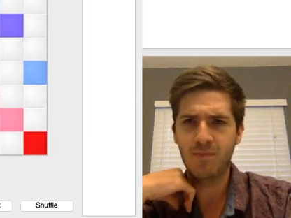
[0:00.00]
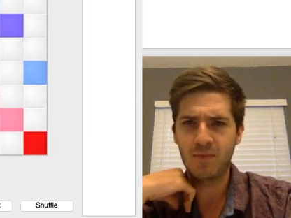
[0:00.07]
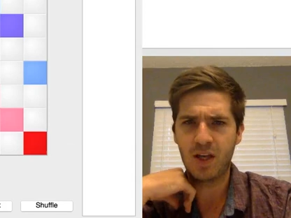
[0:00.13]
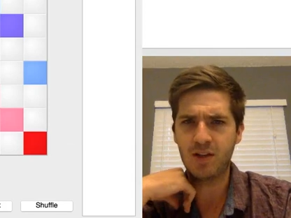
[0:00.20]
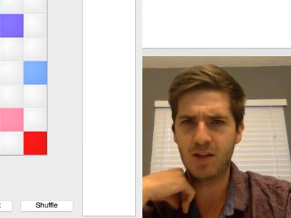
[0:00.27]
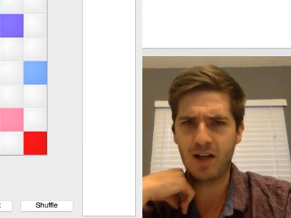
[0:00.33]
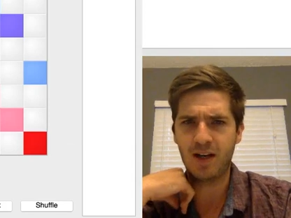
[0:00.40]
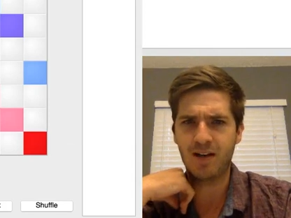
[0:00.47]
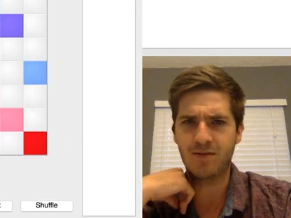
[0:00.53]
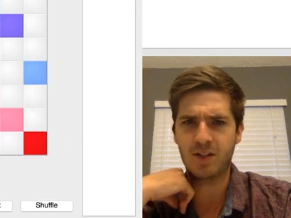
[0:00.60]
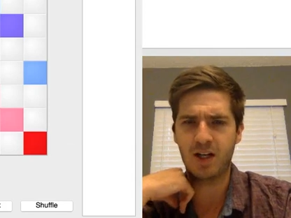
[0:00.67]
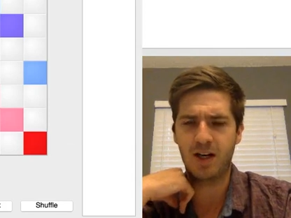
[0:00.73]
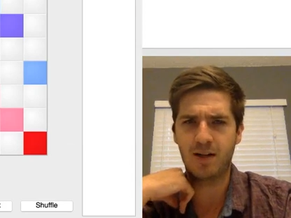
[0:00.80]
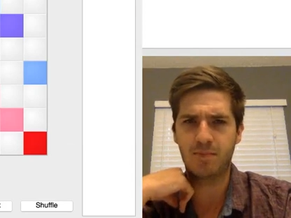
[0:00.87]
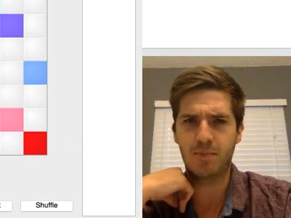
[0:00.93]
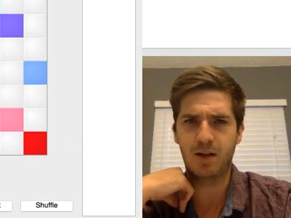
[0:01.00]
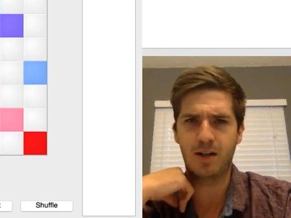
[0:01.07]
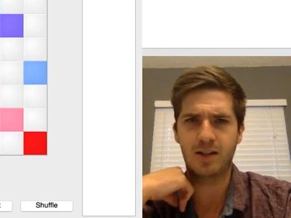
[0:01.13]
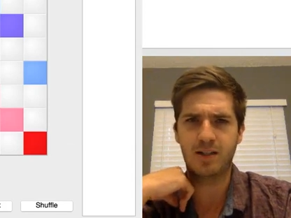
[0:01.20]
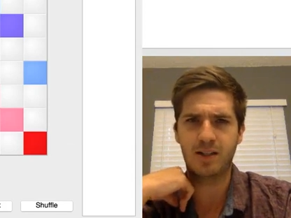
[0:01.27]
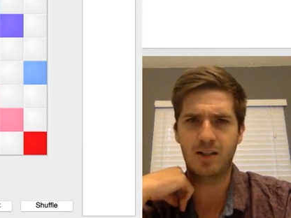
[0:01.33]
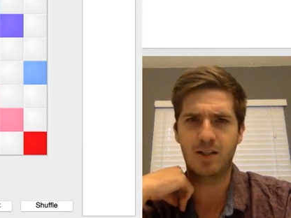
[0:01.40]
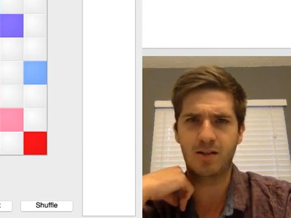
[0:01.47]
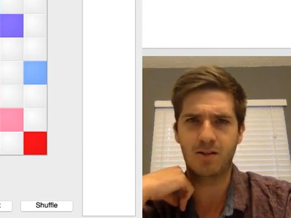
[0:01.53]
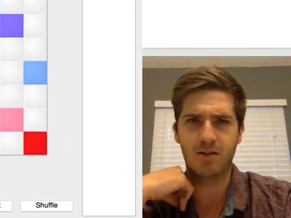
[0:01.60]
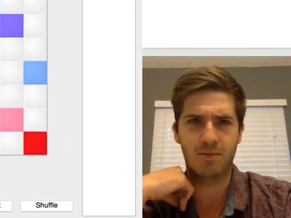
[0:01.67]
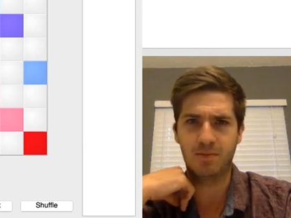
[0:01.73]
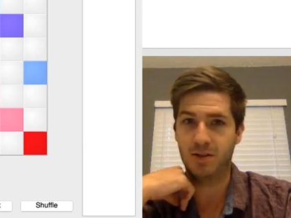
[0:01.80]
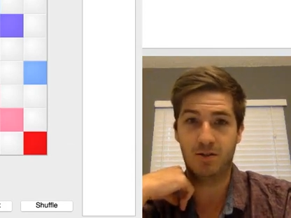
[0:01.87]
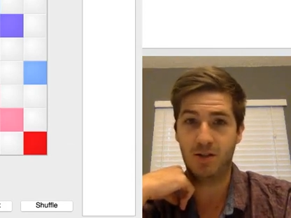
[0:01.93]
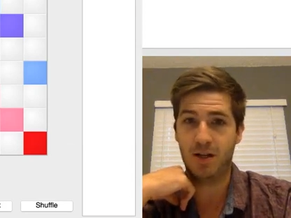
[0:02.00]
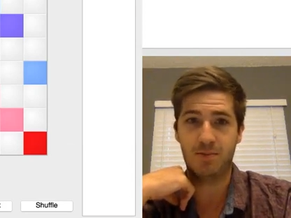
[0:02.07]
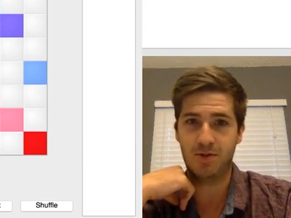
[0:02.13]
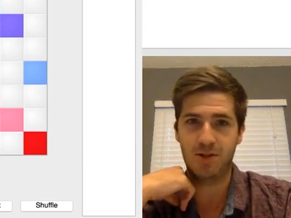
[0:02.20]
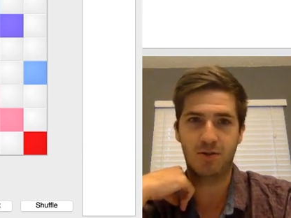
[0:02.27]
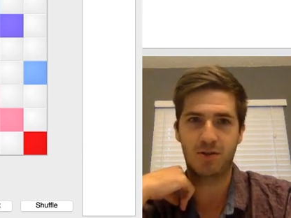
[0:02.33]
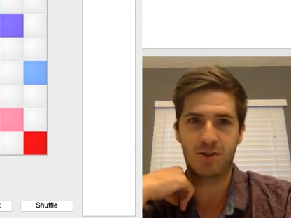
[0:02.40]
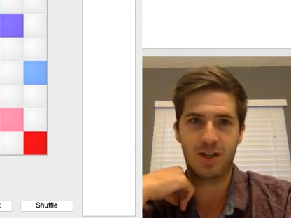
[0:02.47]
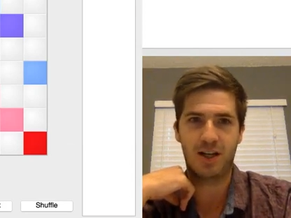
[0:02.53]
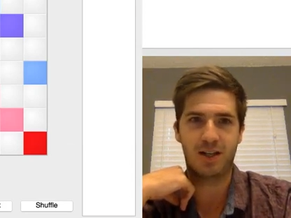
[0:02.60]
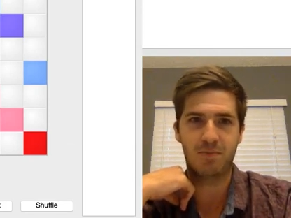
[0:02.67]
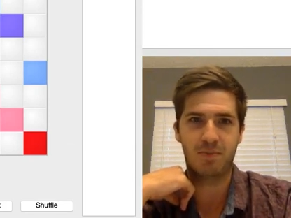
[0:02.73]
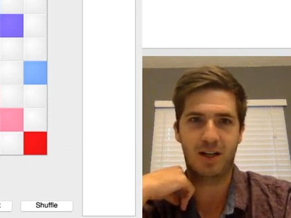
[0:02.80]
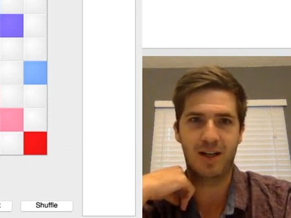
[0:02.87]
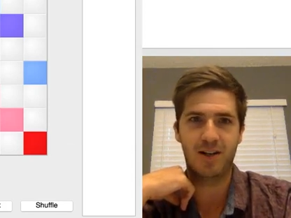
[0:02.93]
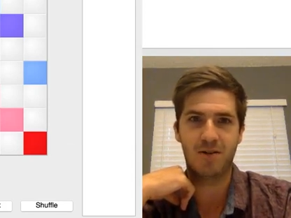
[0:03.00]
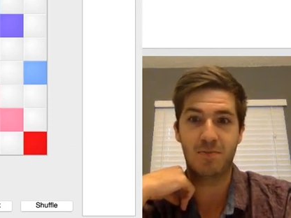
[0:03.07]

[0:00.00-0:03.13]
And then I have Tom Bond here, and Tom's still a solid player,